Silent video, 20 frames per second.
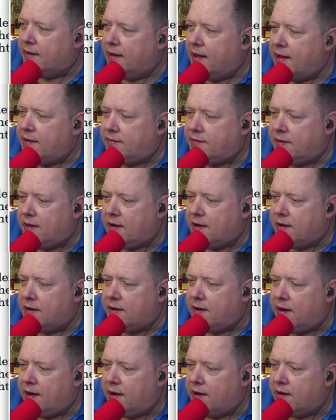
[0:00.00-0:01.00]
The last thing on
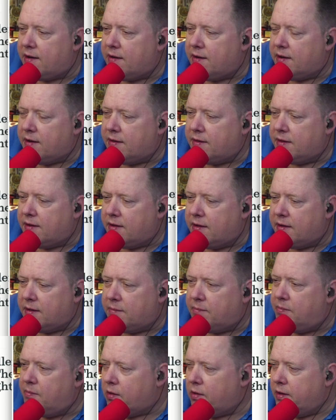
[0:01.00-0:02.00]
here are the
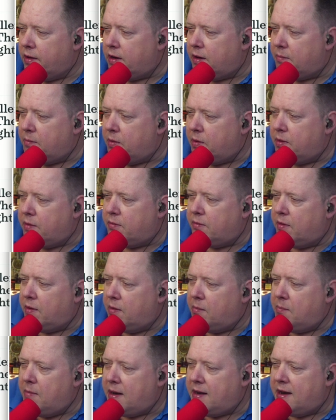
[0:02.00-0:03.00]
Girl in the Moon
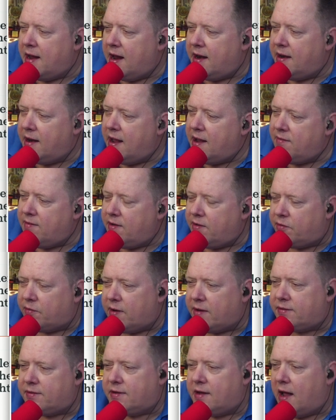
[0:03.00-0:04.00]
Midnight Navy
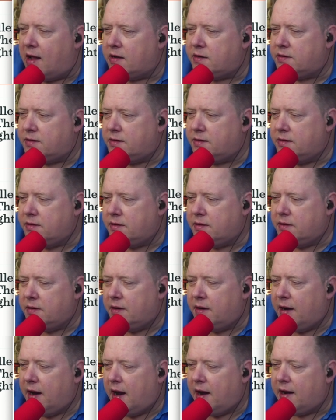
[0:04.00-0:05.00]
dress socks.
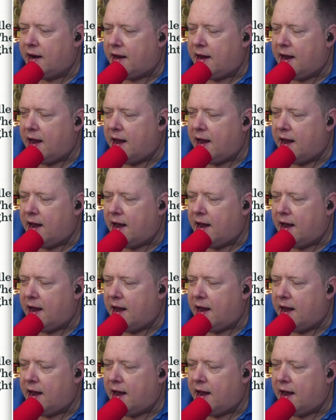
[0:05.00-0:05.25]
And